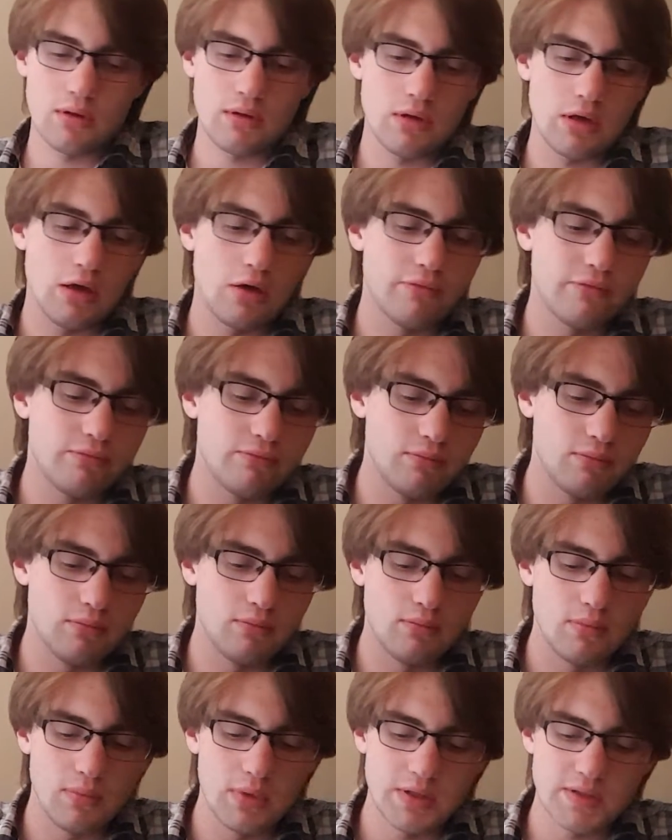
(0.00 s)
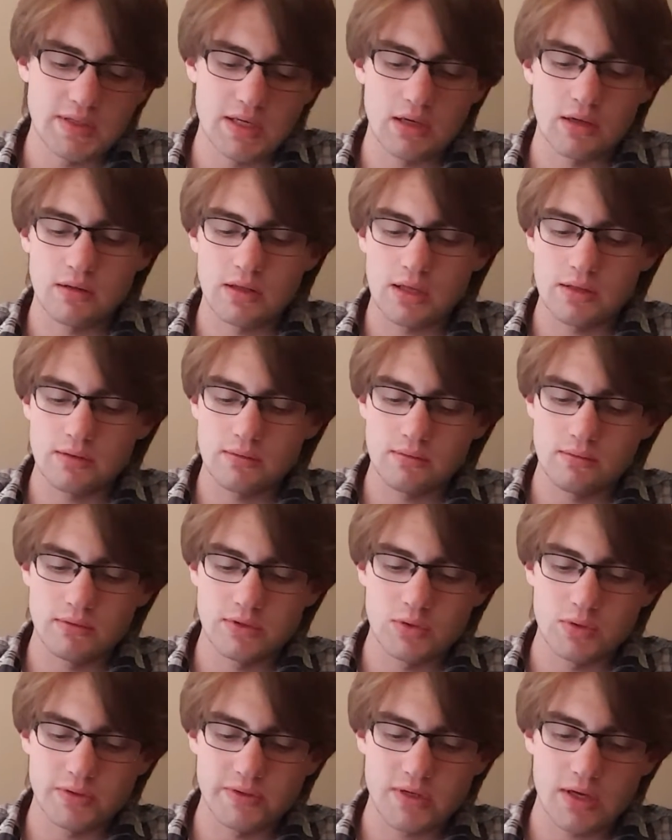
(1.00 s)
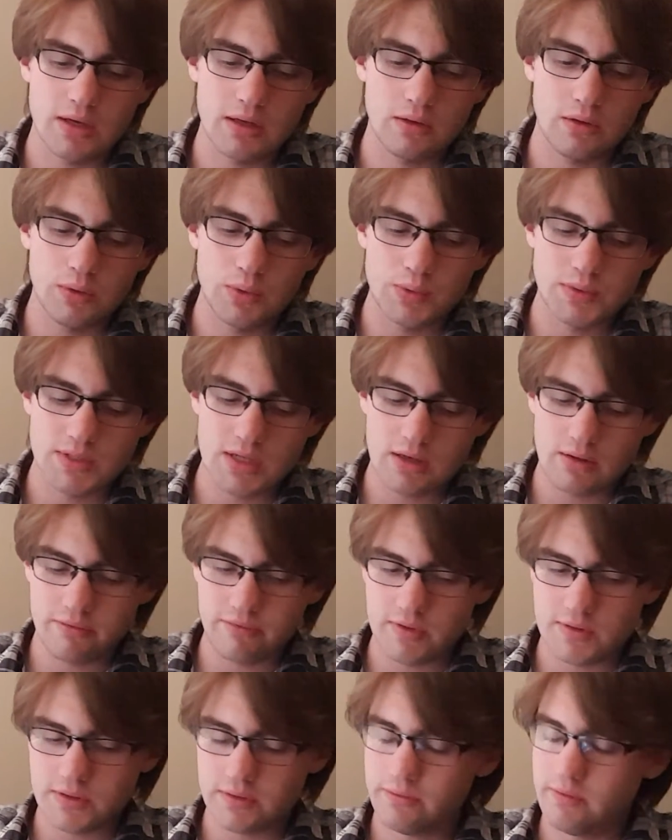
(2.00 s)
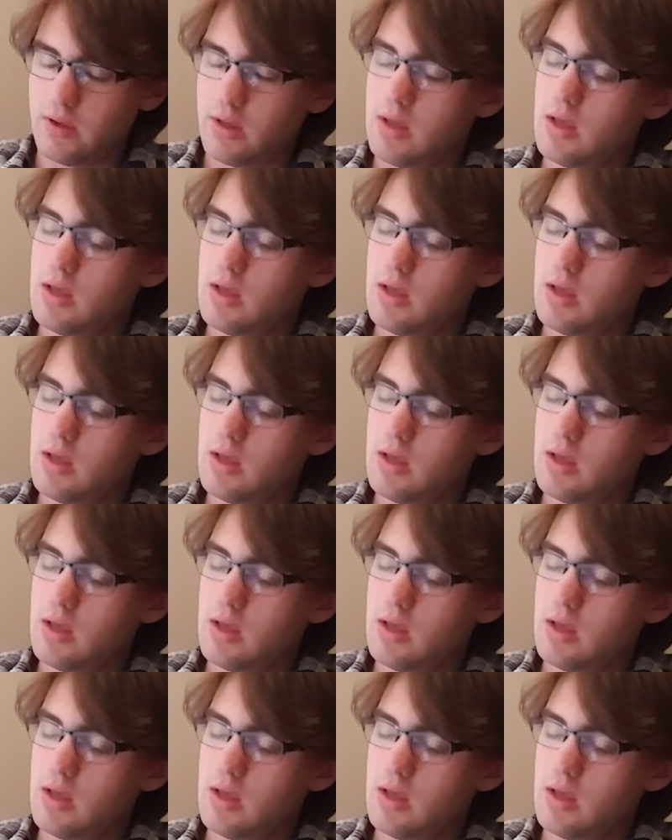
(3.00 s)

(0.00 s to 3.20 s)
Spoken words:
I hope me saying that so exotically was not offensive.